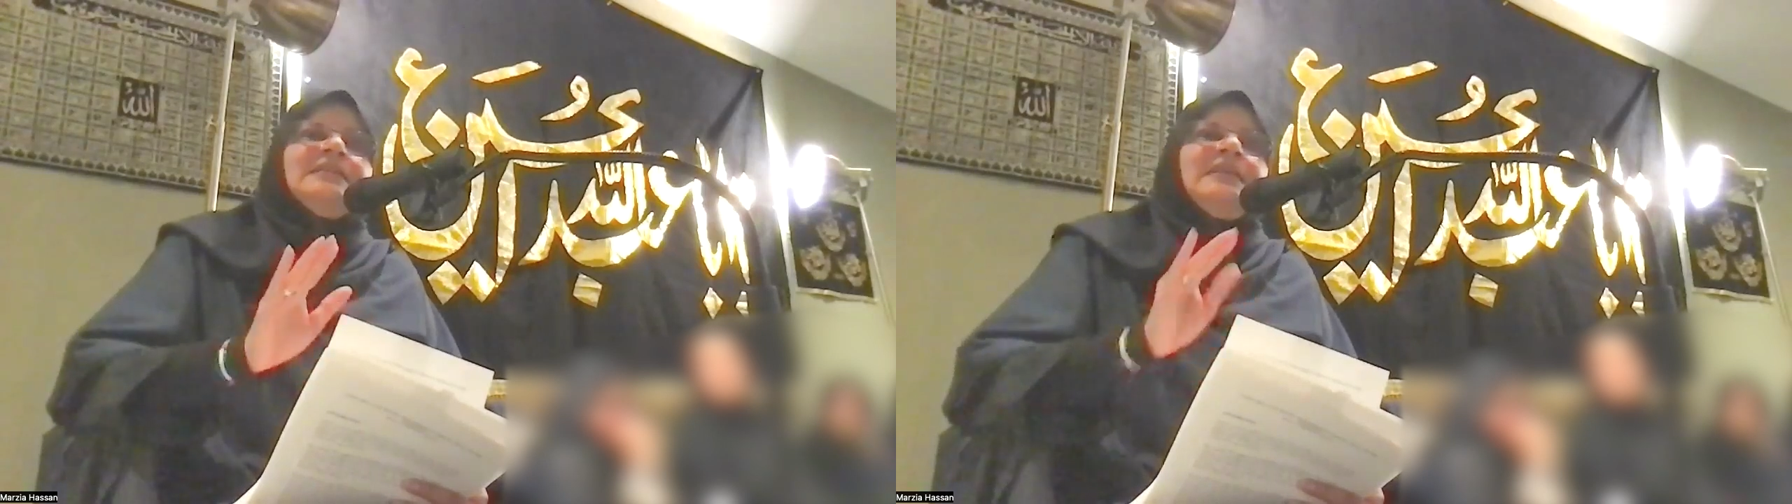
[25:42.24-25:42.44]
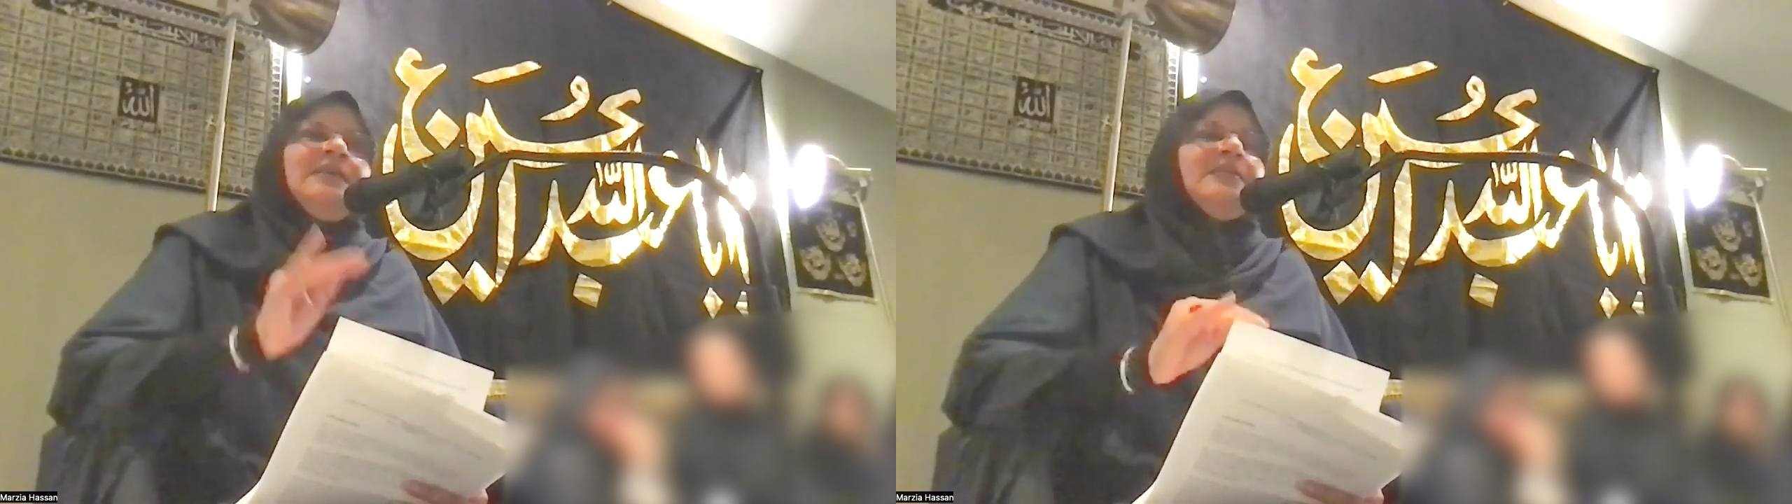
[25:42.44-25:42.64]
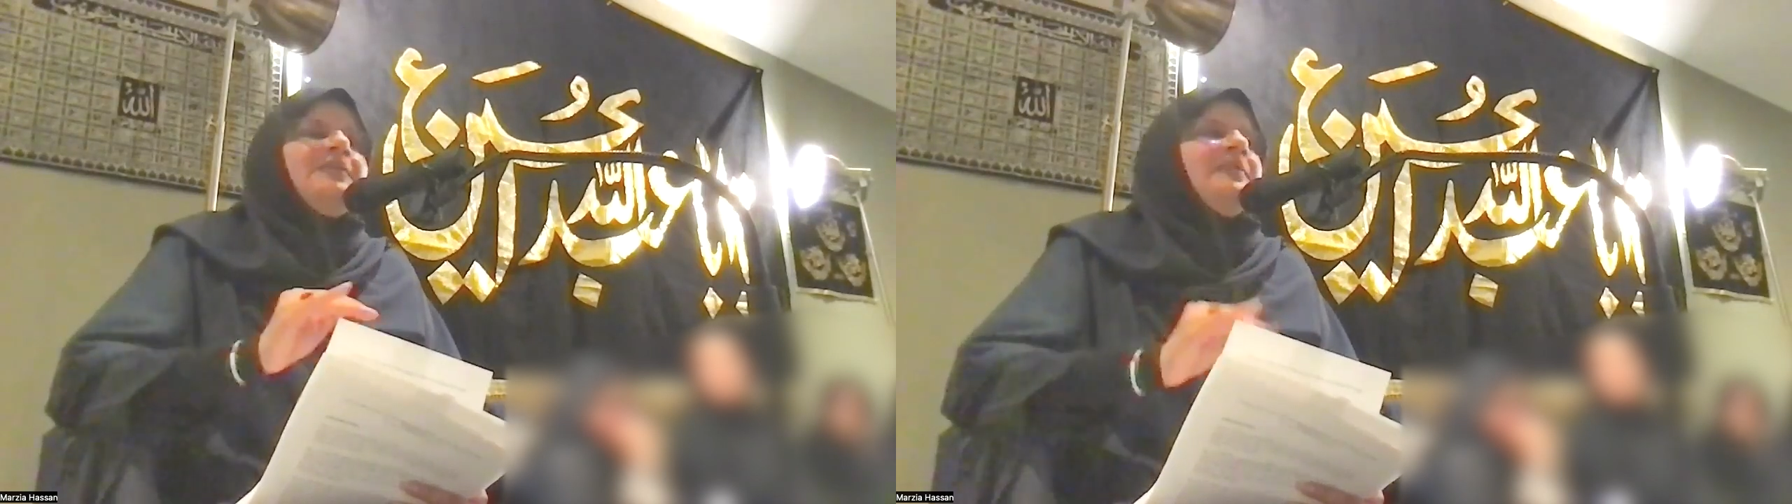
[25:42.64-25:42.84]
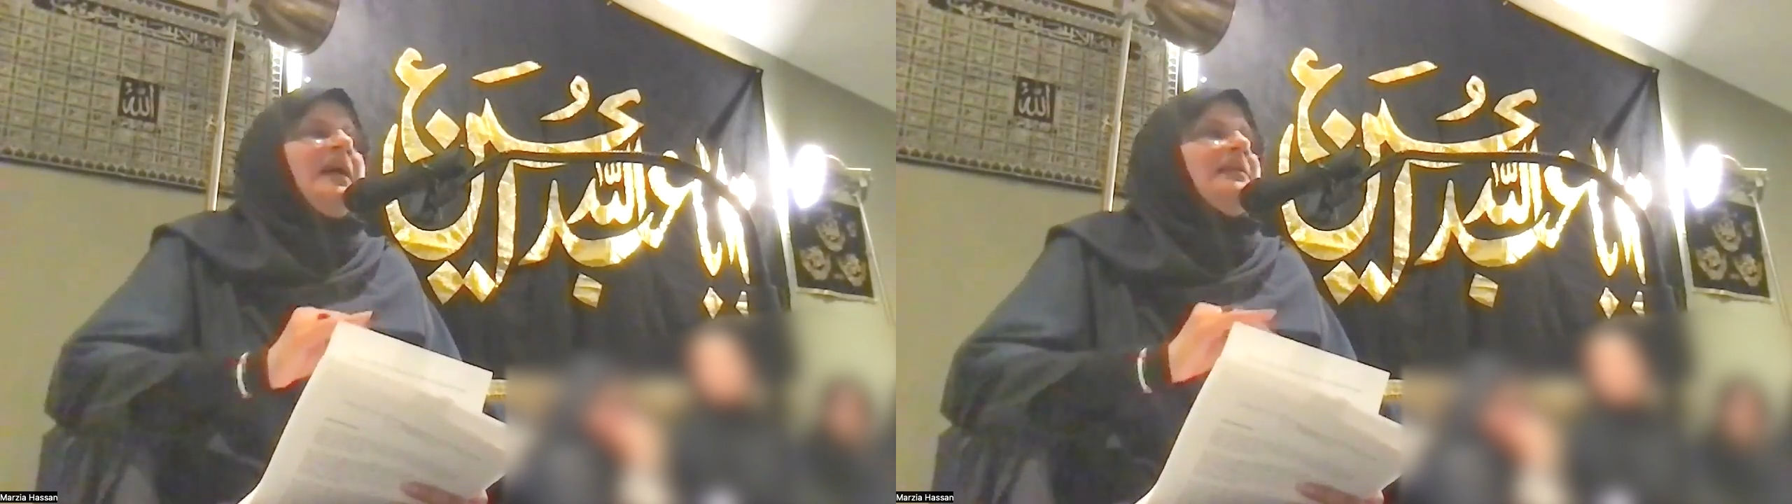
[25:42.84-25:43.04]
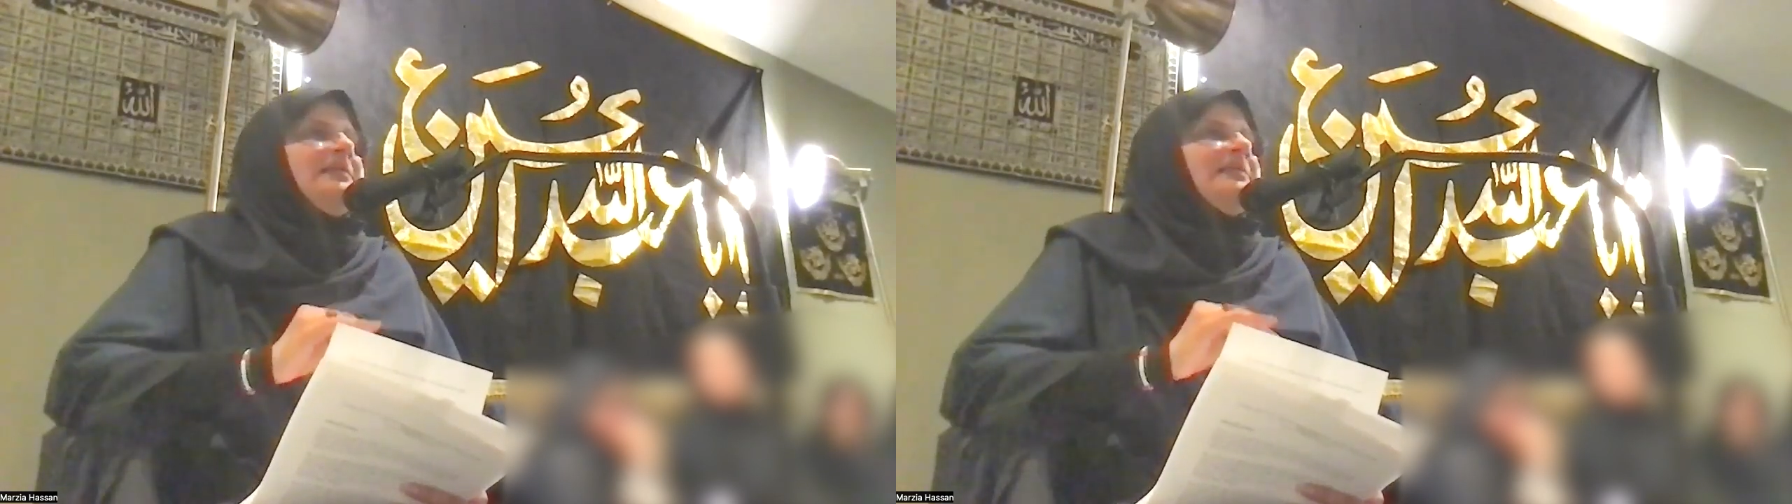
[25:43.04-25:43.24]
even if
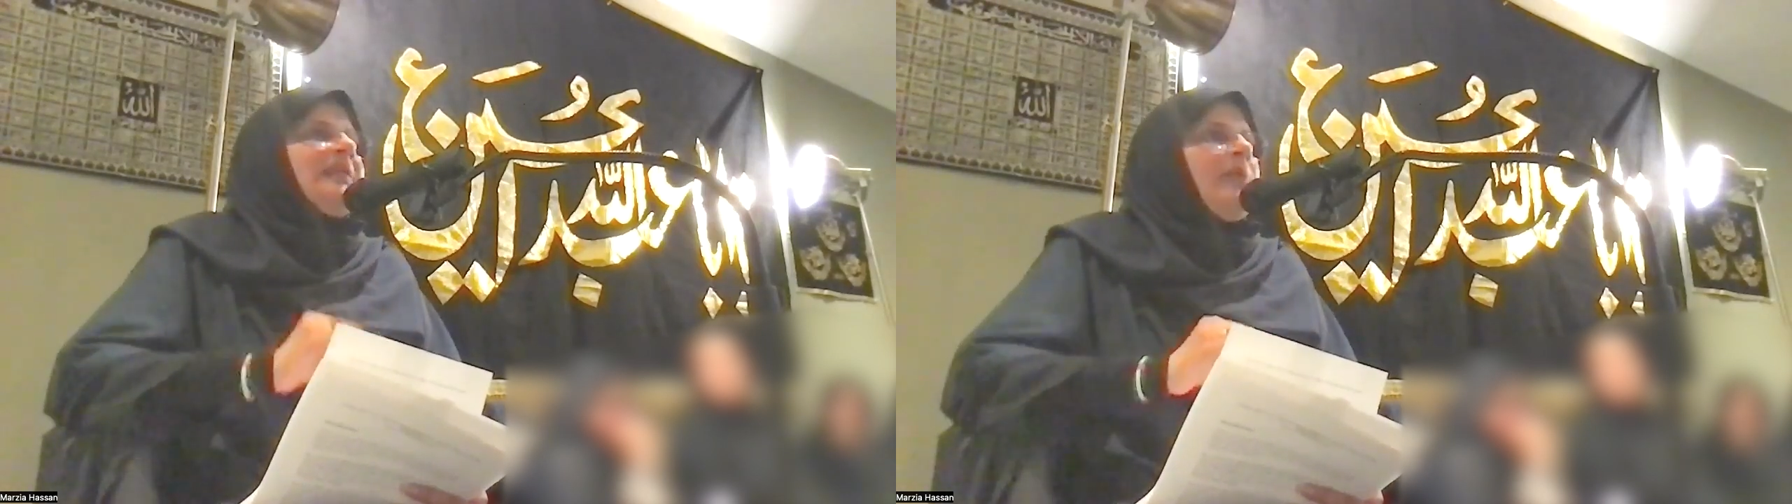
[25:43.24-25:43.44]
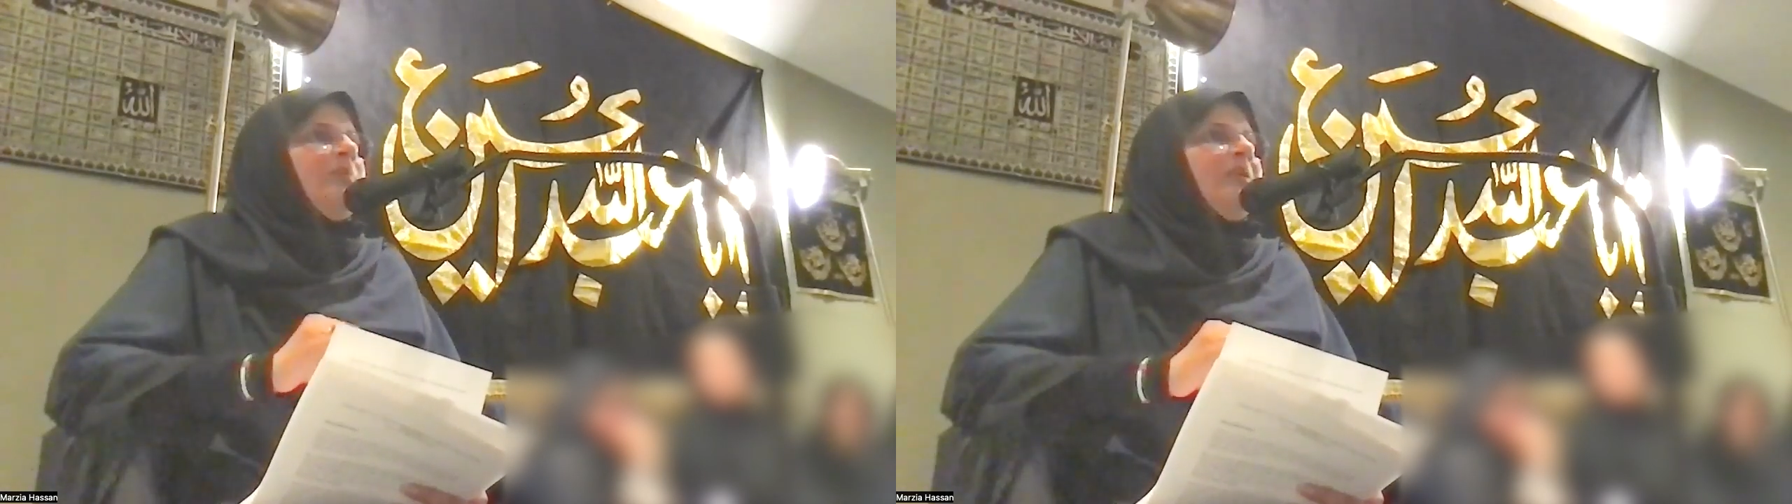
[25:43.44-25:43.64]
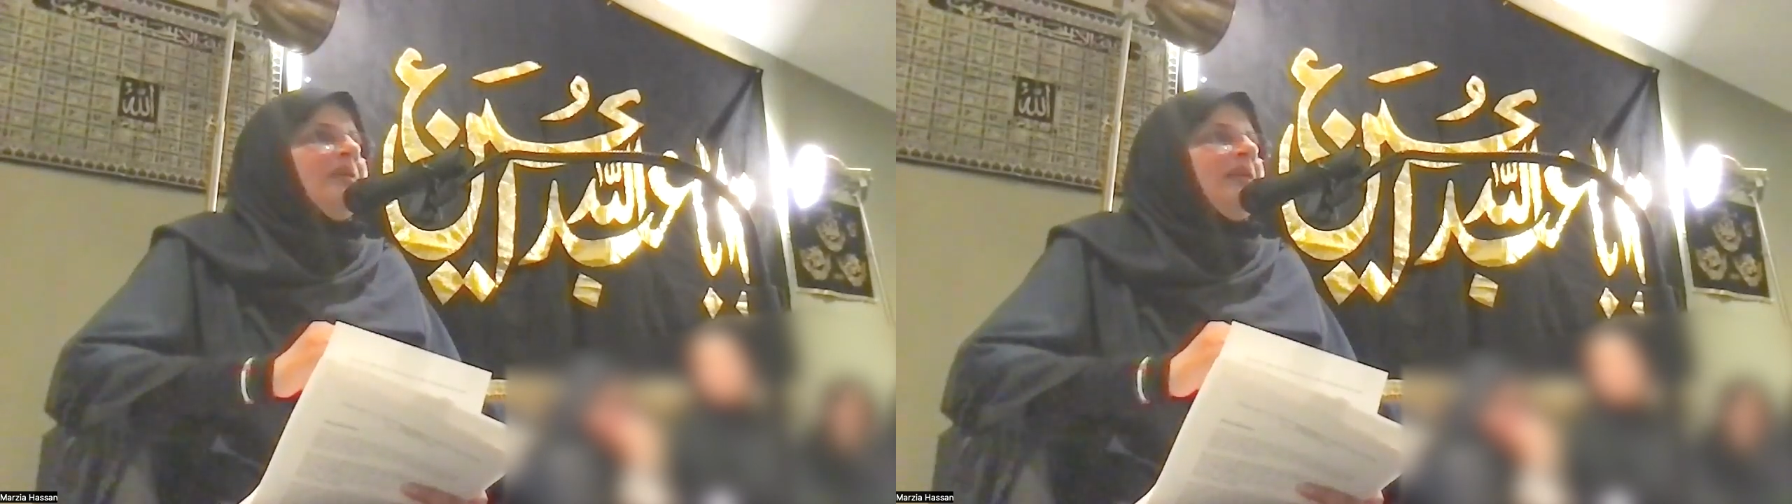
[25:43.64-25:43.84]
that doesn't happen,